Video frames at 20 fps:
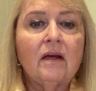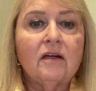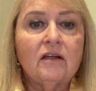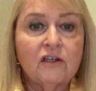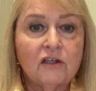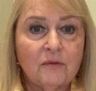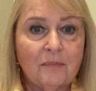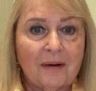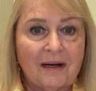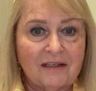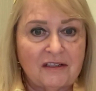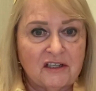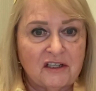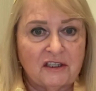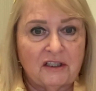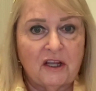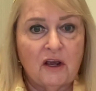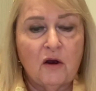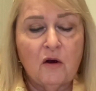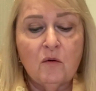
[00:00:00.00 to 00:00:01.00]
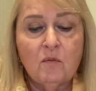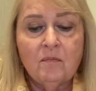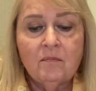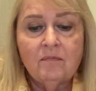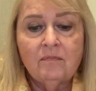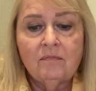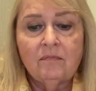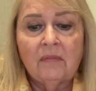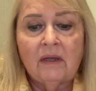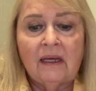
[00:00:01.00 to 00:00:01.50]
Shabbat Shalom.
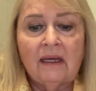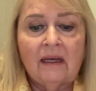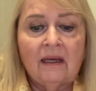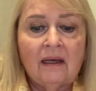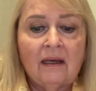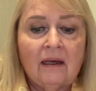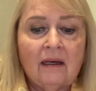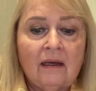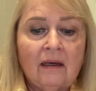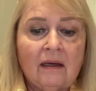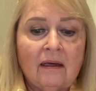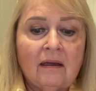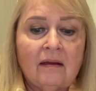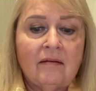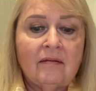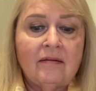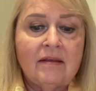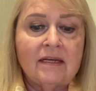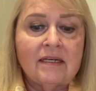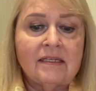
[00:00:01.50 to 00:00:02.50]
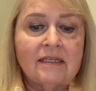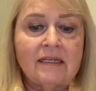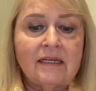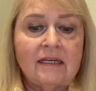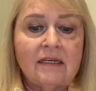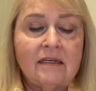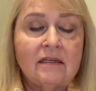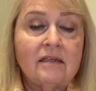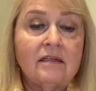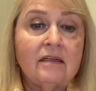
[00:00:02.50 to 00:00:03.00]
This
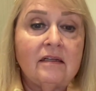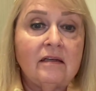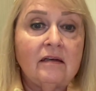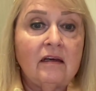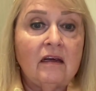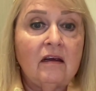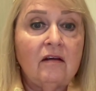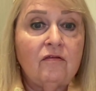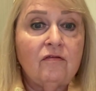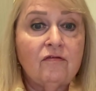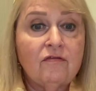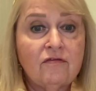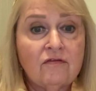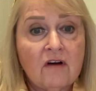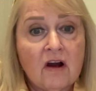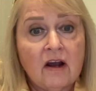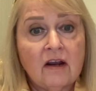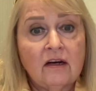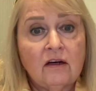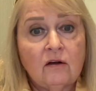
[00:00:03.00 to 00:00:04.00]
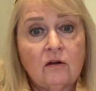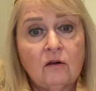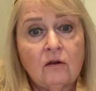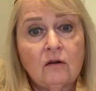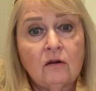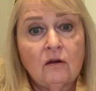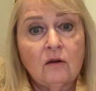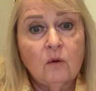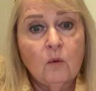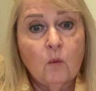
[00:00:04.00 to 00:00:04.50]
is the
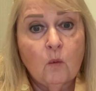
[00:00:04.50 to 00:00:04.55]
final